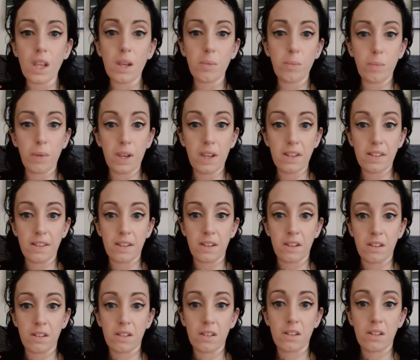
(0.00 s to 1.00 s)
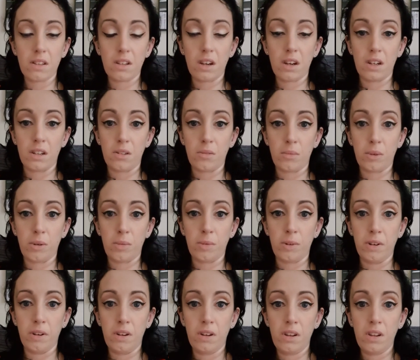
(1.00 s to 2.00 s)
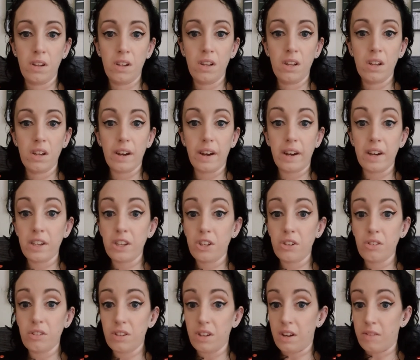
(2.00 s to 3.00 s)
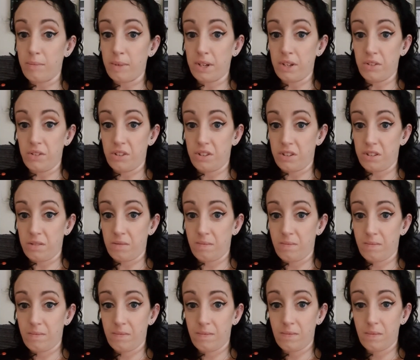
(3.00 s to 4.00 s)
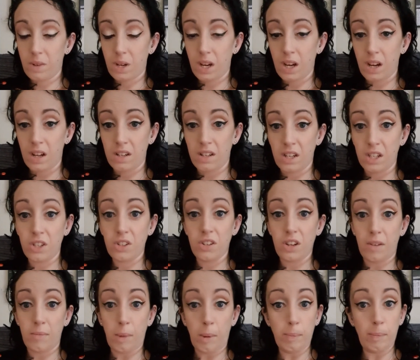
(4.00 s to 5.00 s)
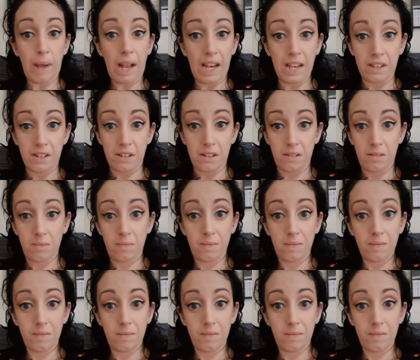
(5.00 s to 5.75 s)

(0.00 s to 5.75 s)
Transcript: piercings at the moment. I used to have my nose done and I used to have my belly done.